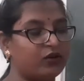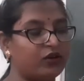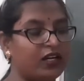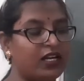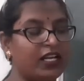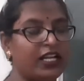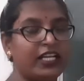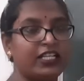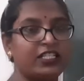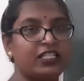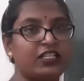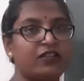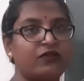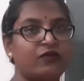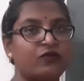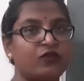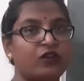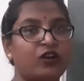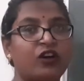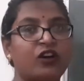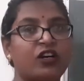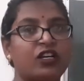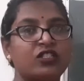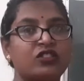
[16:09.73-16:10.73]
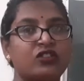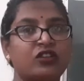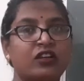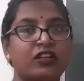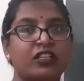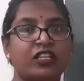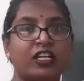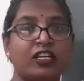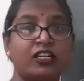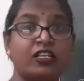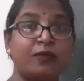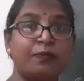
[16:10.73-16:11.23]
relative clause or
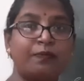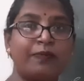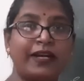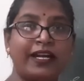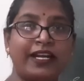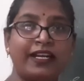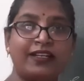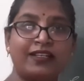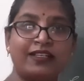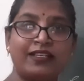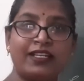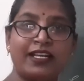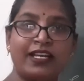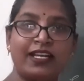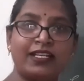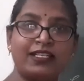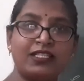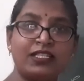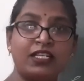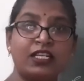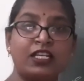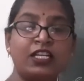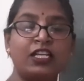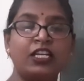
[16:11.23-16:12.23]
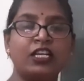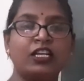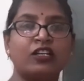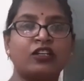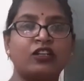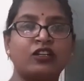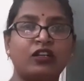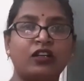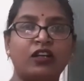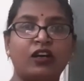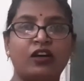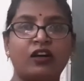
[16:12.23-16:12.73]
the dependent
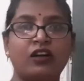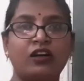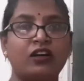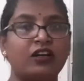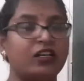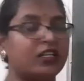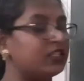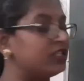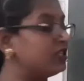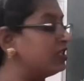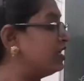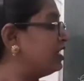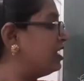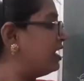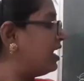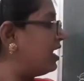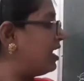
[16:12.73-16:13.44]
clause,